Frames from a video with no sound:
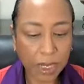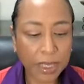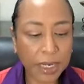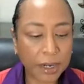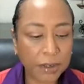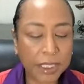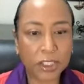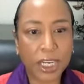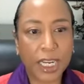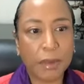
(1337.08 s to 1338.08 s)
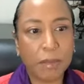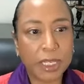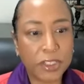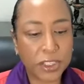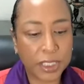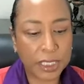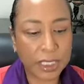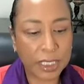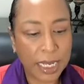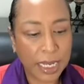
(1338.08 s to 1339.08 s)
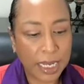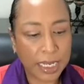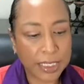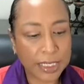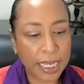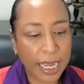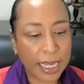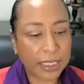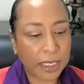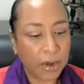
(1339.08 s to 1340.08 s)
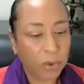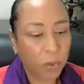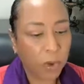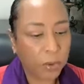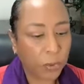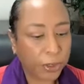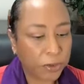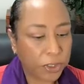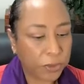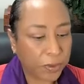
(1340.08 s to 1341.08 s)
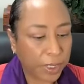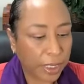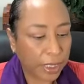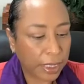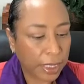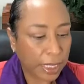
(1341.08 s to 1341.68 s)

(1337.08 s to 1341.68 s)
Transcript: that Earlyne Chaney mentions is that what we're doing